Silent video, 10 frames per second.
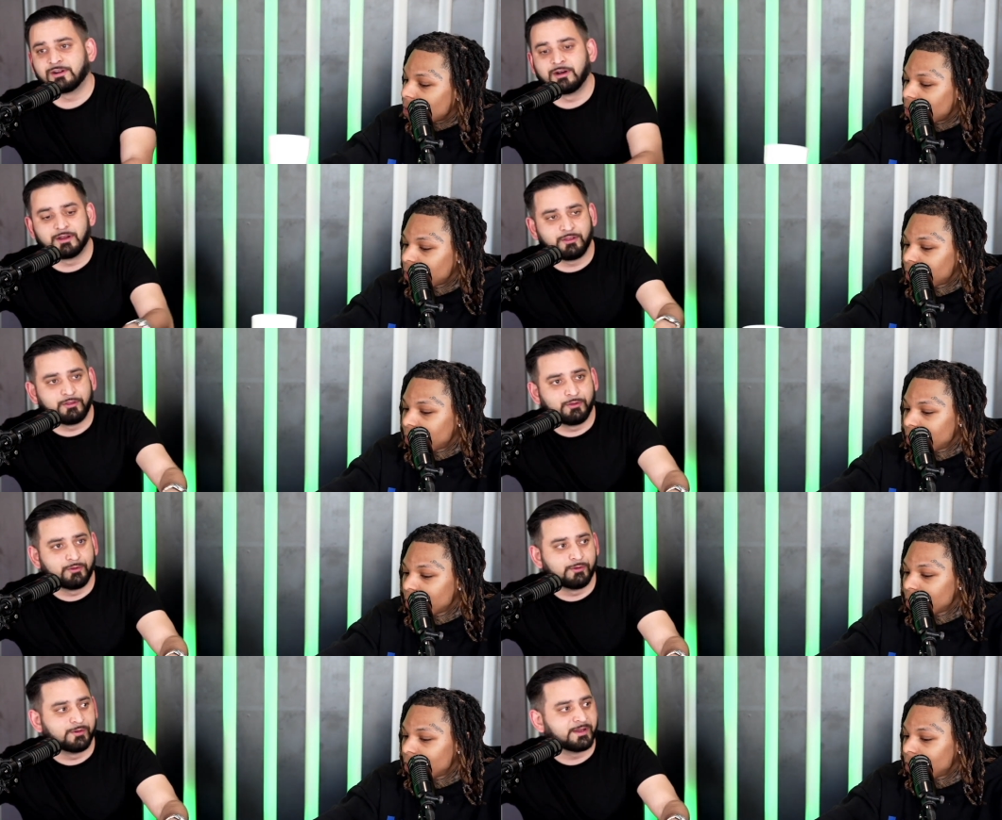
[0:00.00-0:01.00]
Speaker 1: on
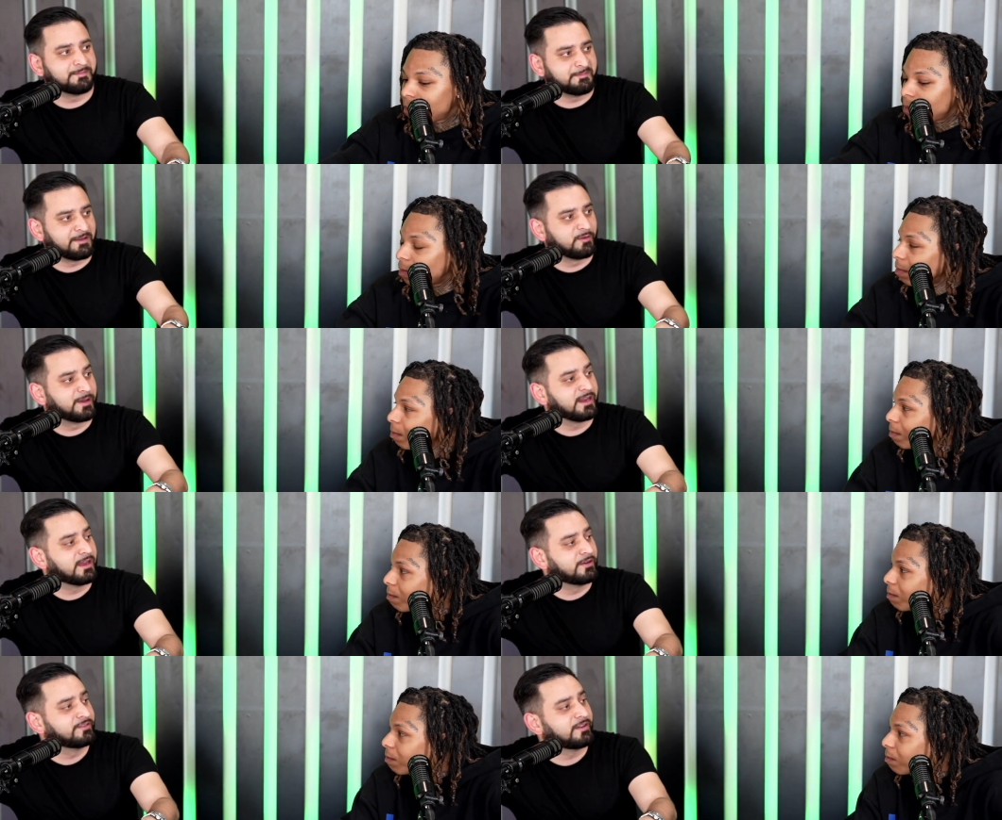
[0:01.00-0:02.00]
you and everybody
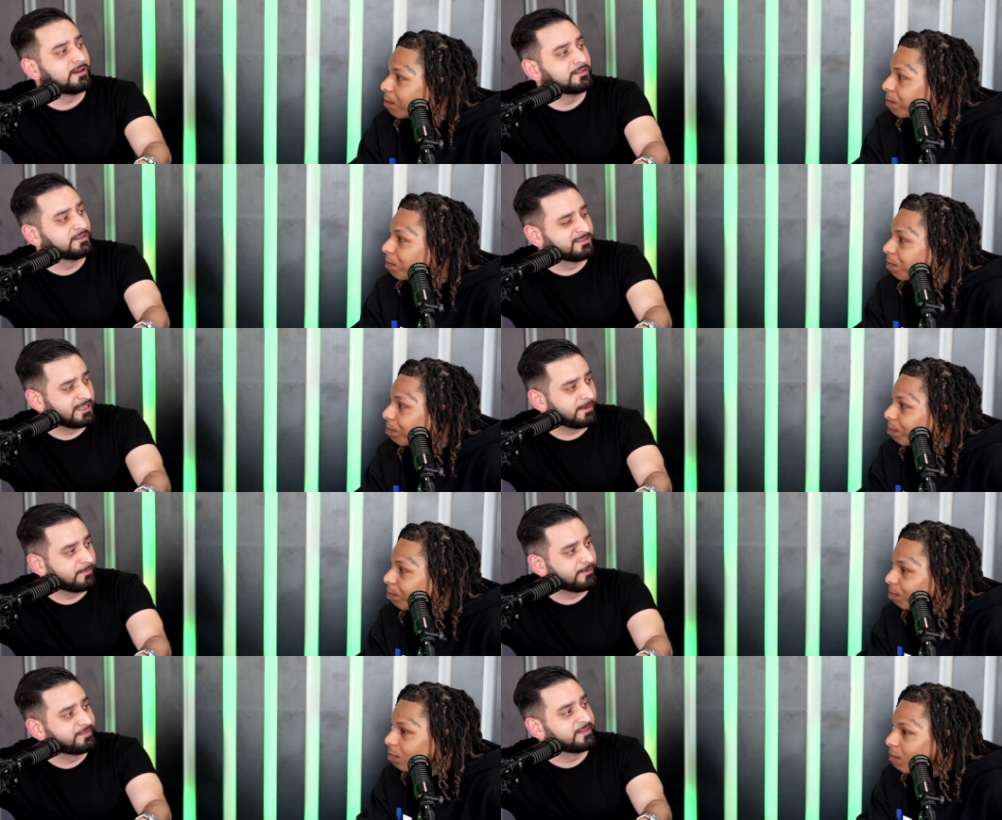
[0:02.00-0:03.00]
else on the
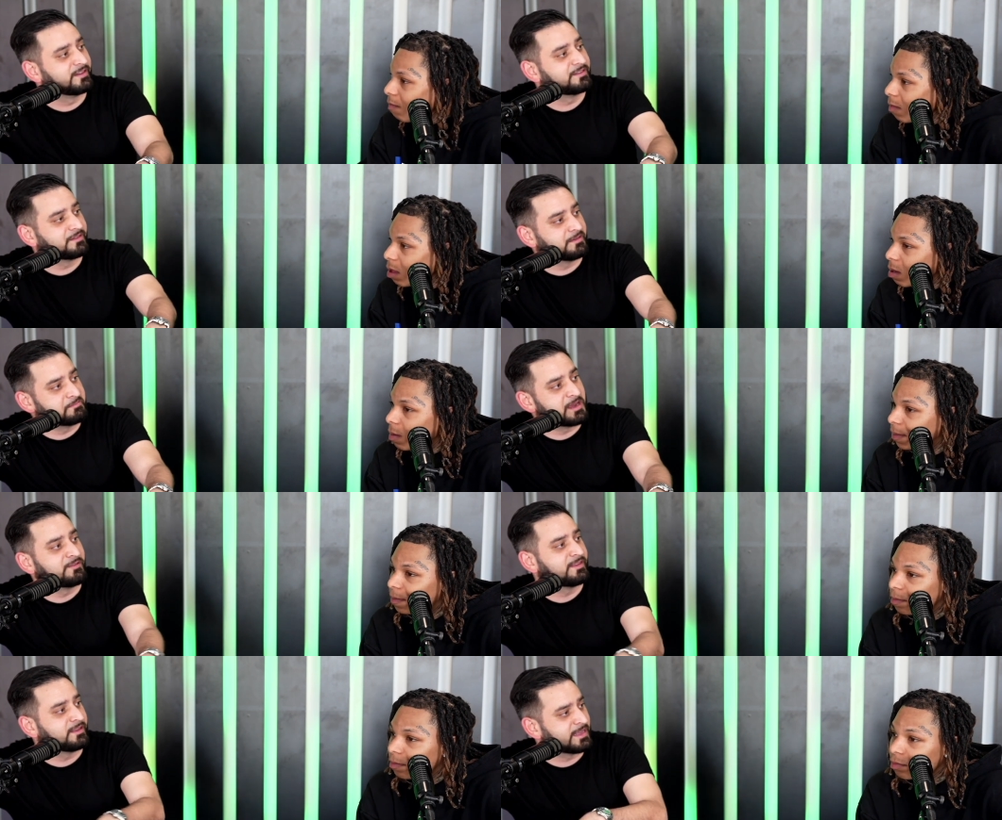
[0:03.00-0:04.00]
label since
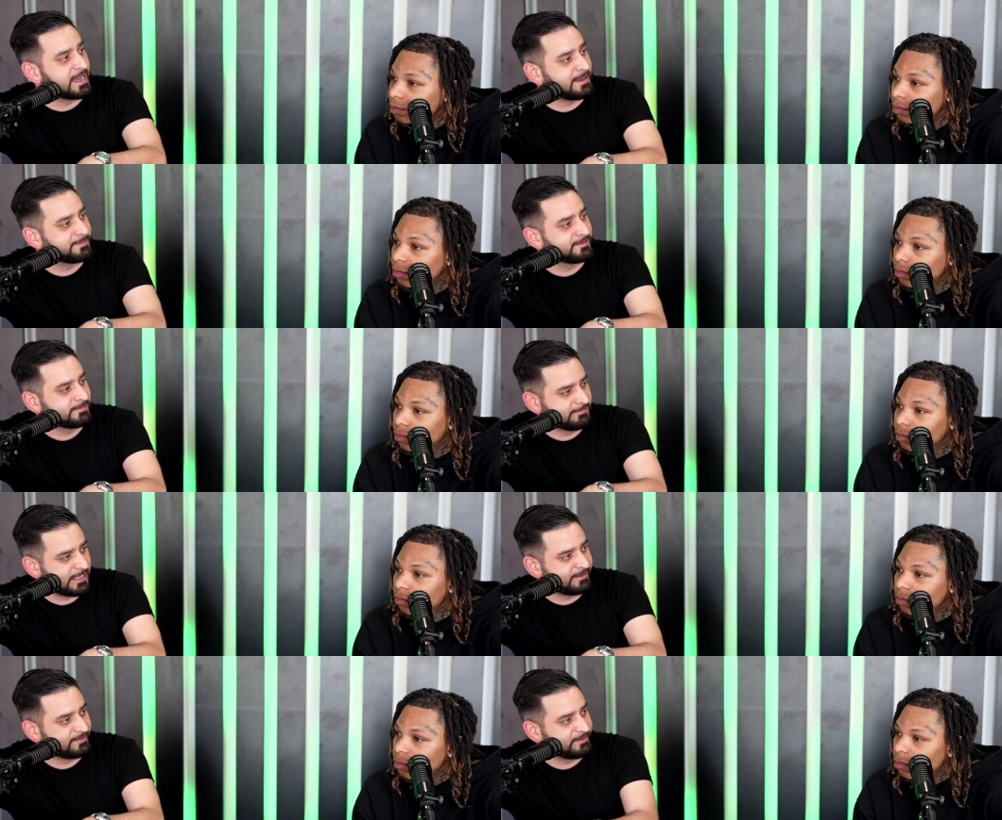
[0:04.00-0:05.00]
everything that happened
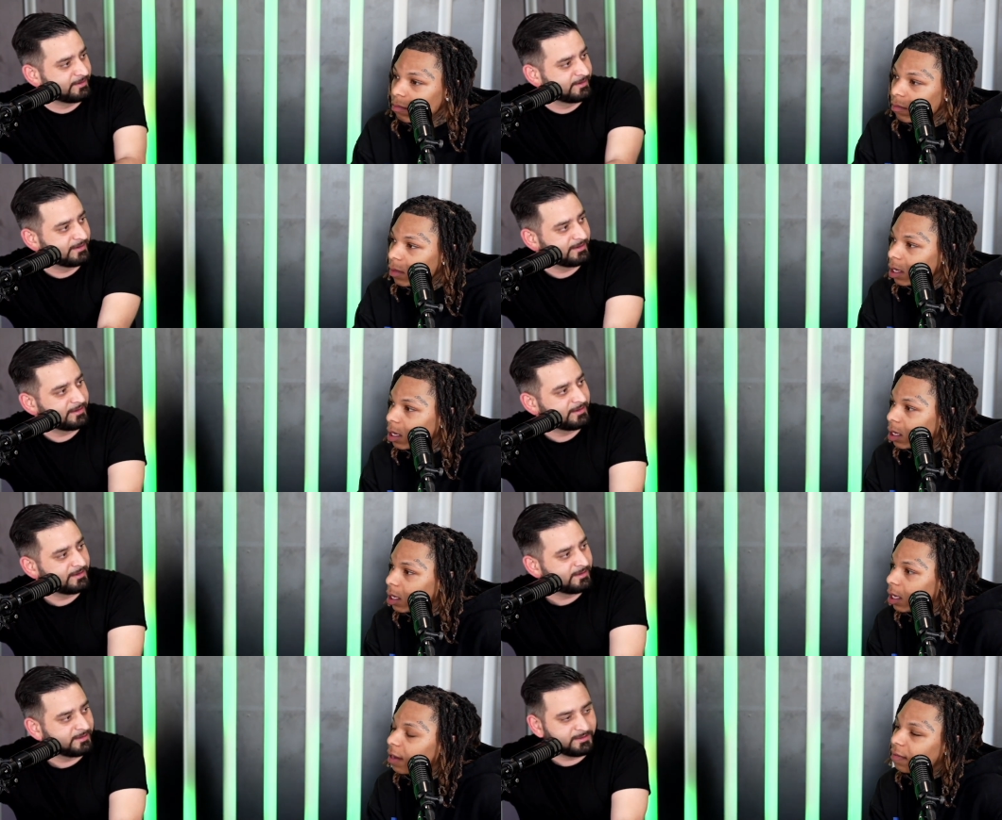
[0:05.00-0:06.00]
last year?
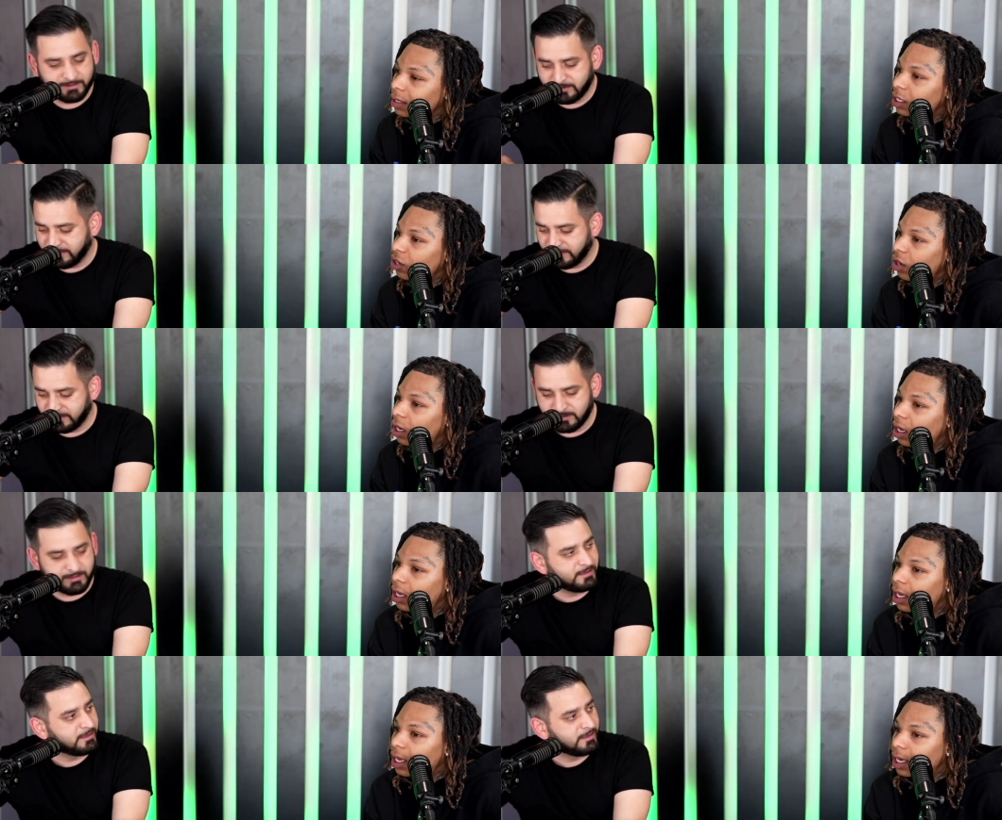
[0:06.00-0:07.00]
Speaker 2: Yeah, for sure.
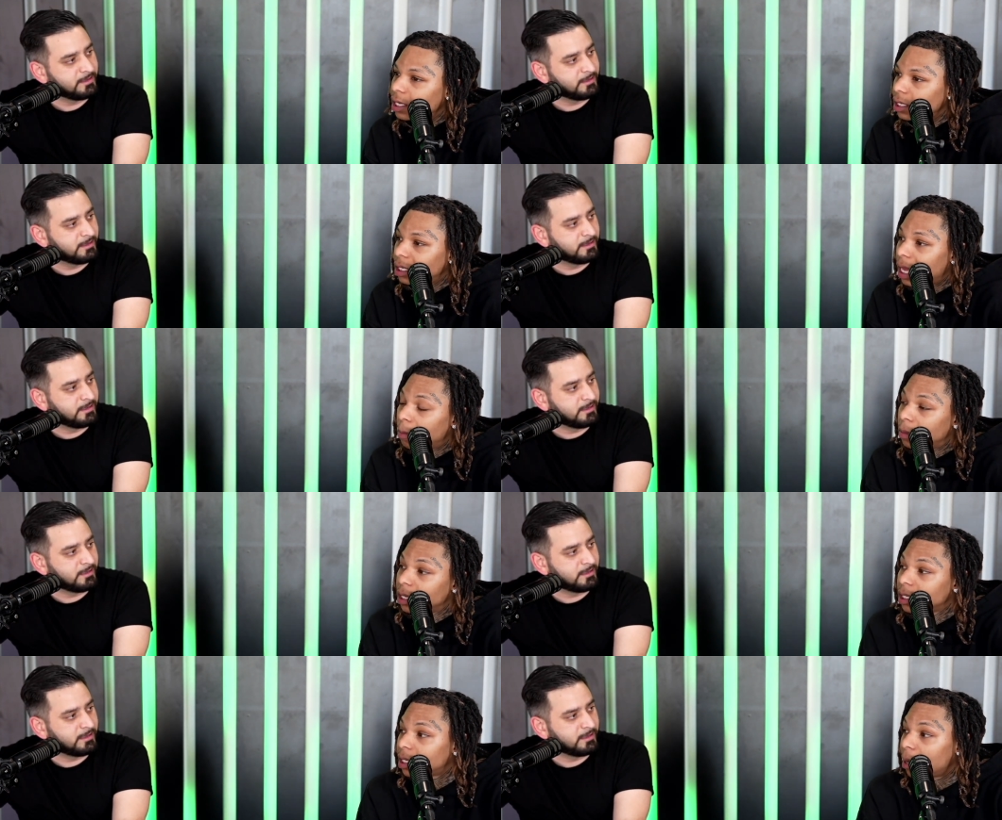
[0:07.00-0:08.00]
Cause it's time
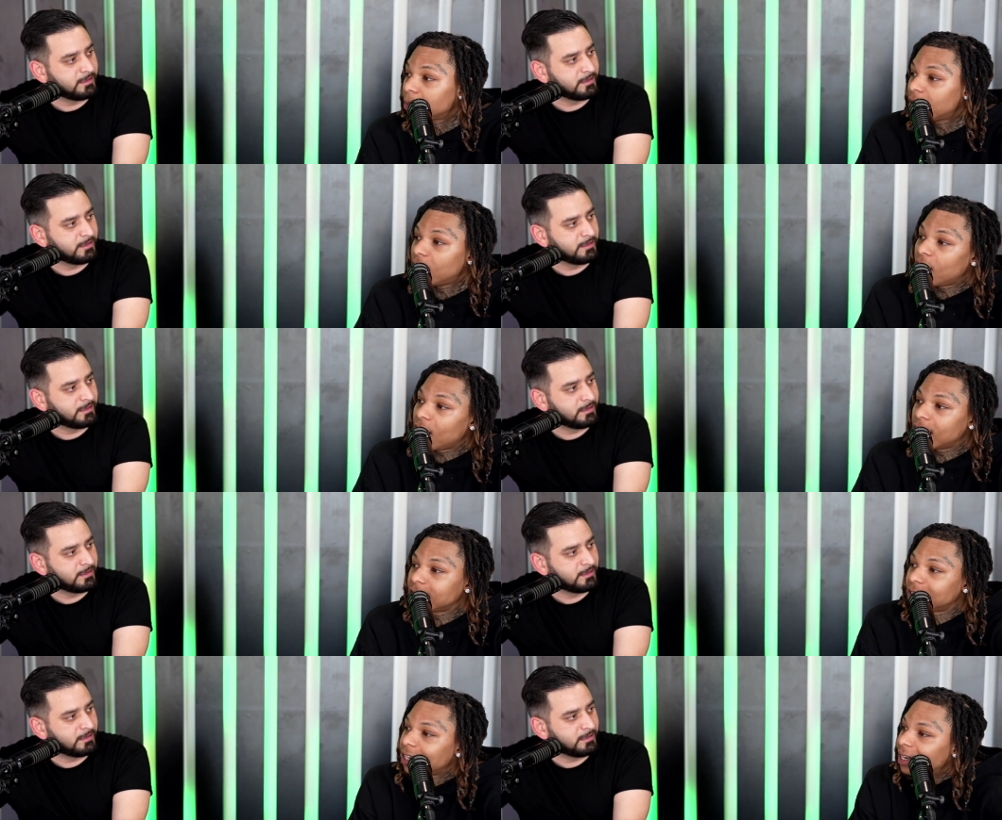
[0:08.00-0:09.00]
to it's time to go
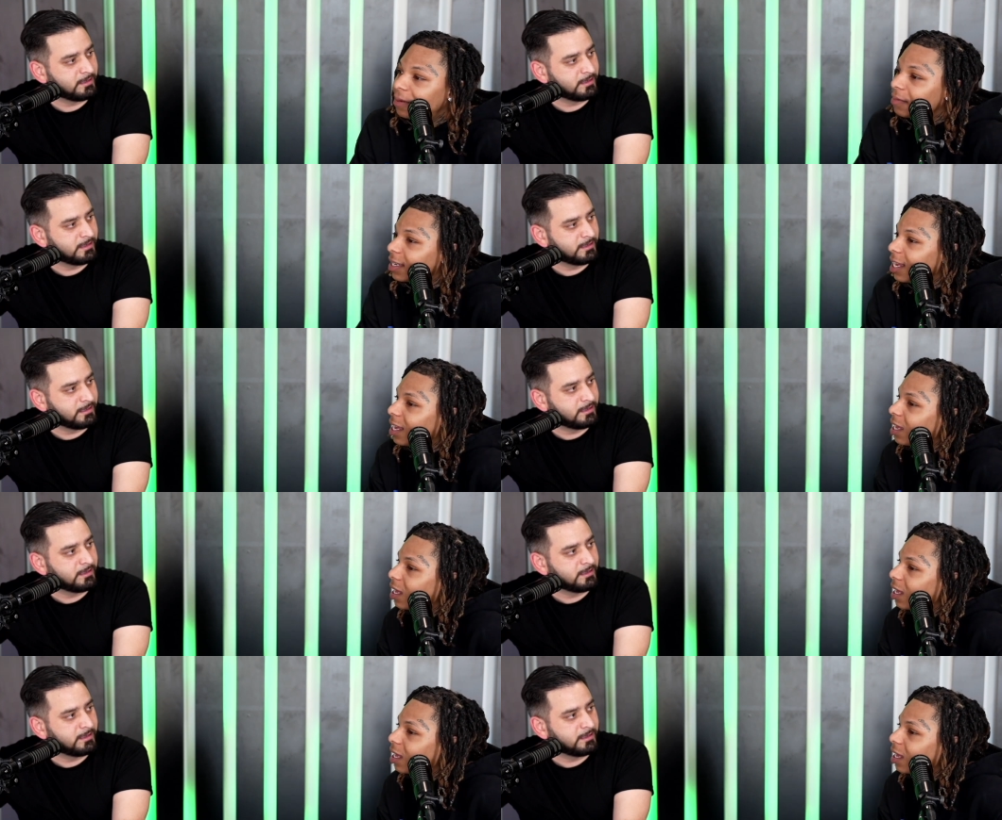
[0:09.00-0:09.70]
hard. You get what I'm saying?